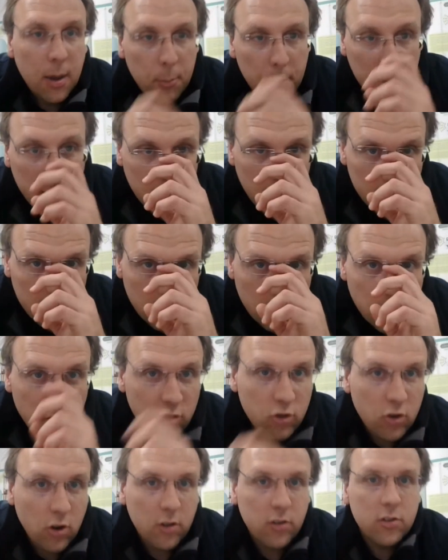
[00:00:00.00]
because there is
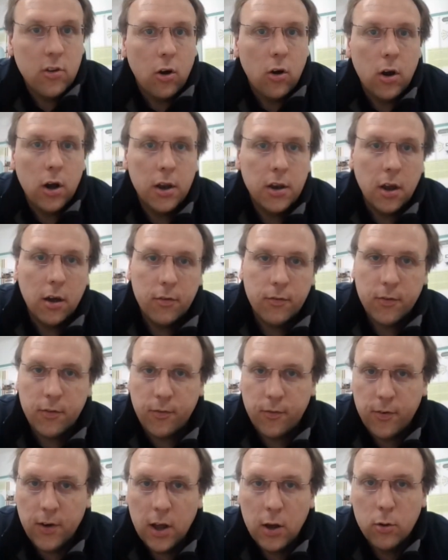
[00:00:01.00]
just not enough
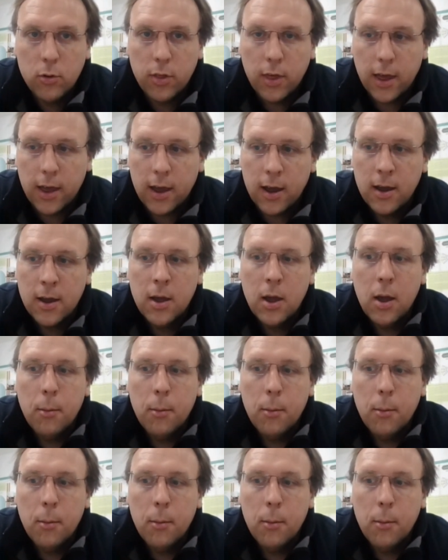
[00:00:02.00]
flow there.